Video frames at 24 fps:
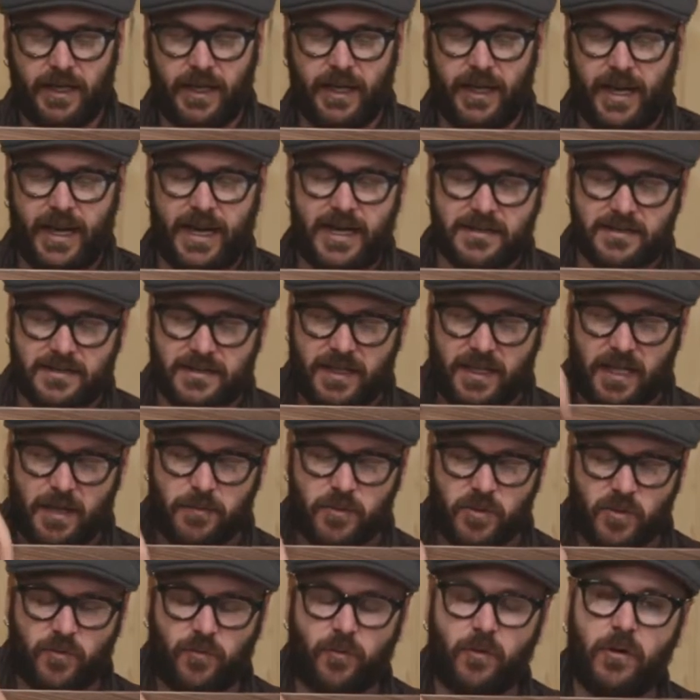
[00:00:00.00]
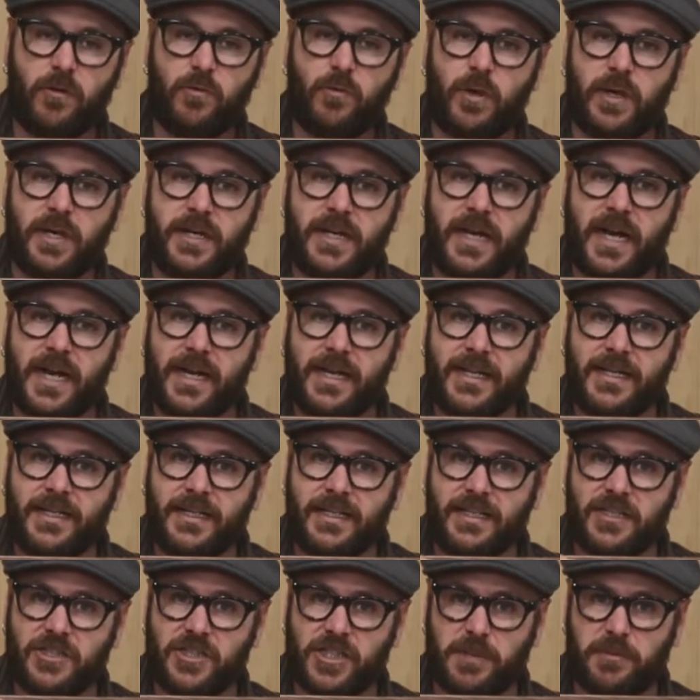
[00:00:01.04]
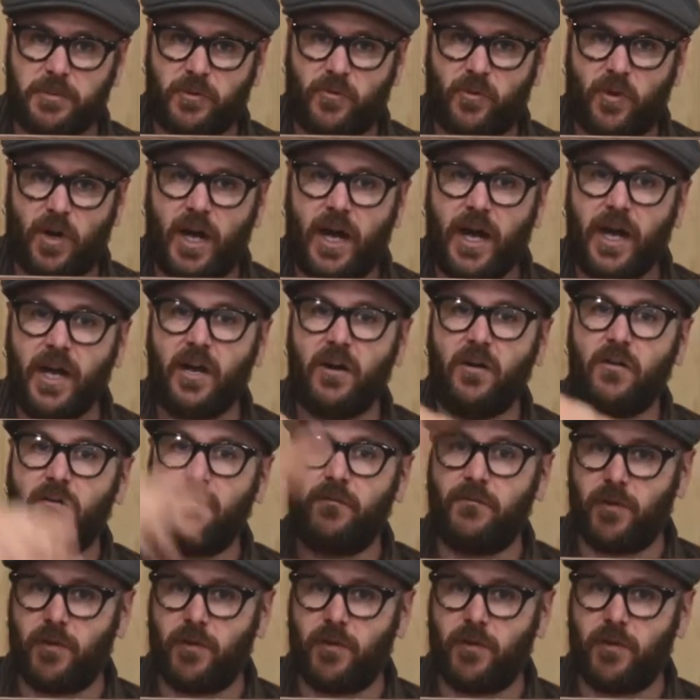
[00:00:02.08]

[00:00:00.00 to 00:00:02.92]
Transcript: It has the numbers 419 in the shape of Ohio.